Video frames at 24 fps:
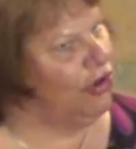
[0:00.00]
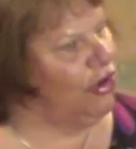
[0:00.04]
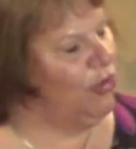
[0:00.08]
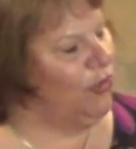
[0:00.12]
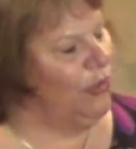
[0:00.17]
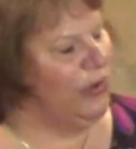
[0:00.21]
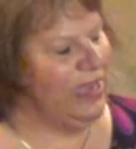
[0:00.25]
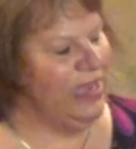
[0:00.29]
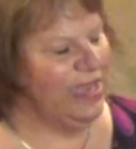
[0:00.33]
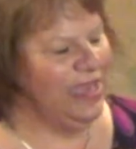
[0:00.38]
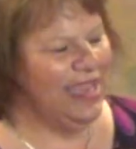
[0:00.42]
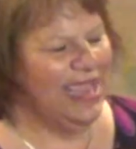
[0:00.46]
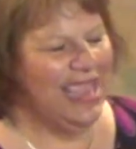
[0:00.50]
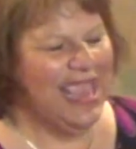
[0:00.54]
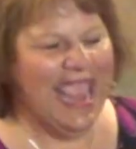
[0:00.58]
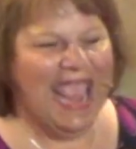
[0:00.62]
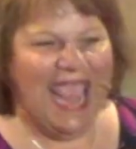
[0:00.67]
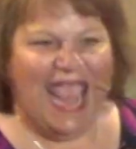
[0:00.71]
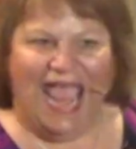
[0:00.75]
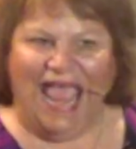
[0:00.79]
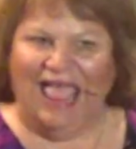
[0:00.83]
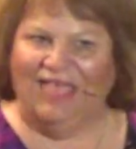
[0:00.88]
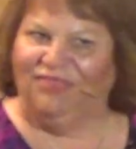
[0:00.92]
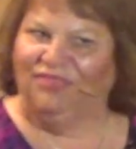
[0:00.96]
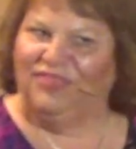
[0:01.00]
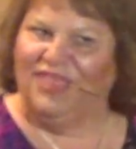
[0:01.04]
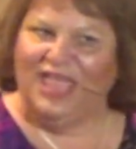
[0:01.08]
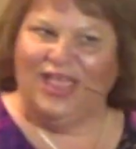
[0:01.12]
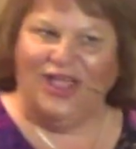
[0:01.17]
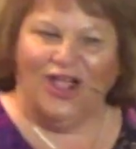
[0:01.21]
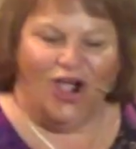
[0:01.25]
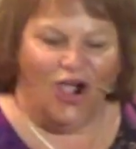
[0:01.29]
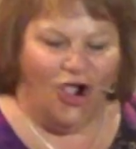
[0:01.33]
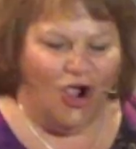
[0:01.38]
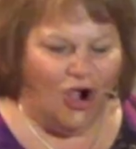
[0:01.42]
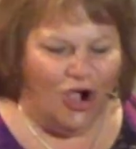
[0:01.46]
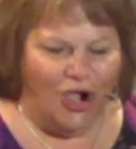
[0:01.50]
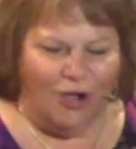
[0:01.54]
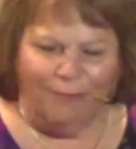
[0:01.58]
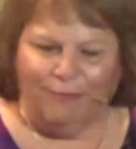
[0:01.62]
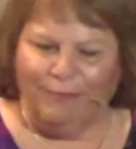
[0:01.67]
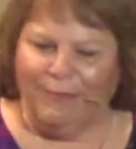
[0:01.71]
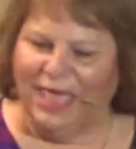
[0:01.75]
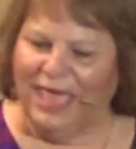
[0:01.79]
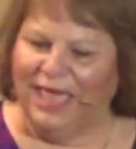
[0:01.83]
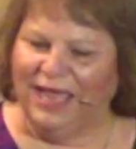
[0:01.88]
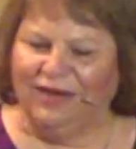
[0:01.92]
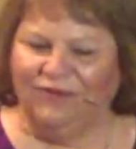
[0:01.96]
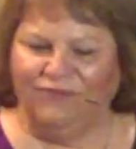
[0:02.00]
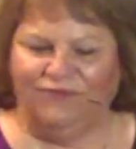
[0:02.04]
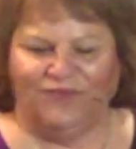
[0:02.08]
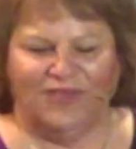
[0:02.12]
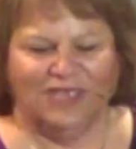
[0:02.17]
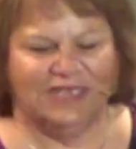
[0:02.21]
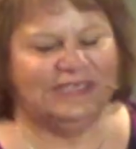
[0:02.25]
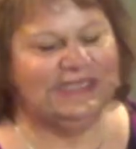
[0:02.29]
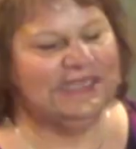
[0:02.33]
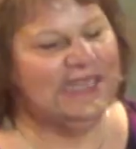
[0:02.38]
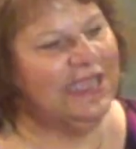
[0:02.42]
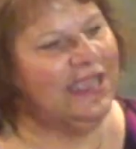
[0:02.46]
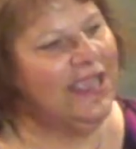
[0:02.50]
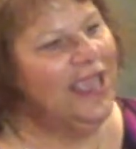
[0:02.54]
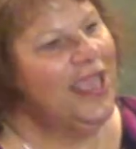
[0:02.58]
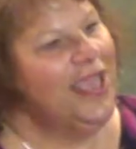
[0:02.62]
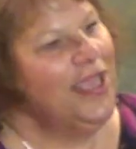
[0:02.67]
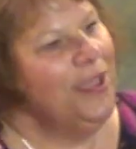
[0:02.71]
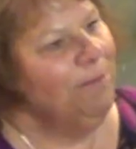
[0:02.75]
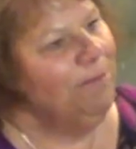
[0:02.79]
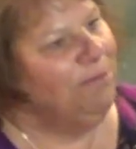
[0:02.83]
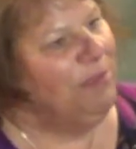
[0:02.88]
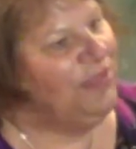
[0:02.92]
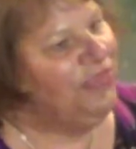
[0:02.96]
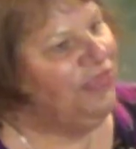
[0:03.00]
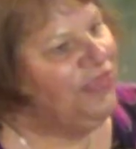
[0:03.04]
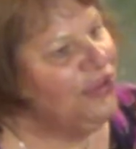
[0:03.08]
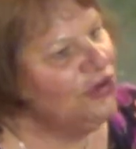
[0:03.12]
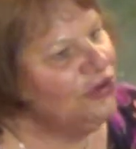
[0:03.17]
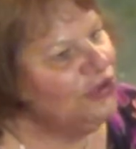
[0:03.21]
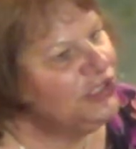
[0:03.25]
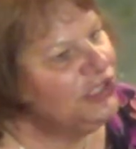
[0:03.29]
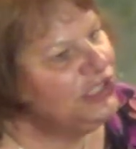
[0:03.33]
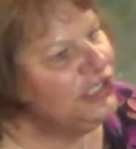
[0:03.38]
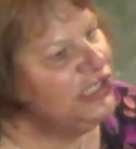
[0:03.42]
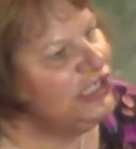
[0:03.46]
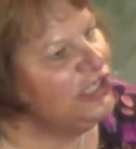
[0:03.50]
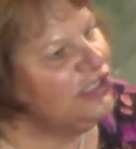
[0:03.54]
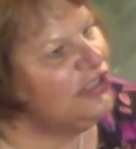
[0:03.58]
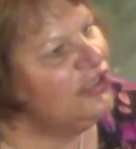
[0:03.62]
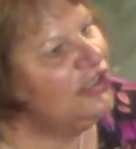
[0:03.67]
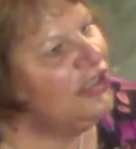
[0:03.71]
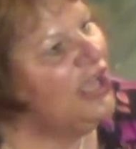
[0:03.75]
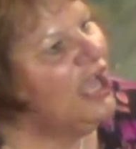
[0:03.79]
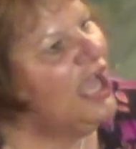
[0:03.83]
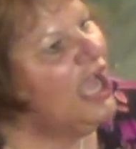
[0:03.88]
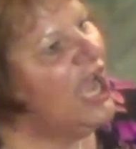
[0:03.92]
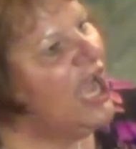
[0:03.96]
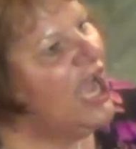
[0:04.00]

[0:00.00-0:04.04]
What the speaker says: growing and they are manifesting, but they're still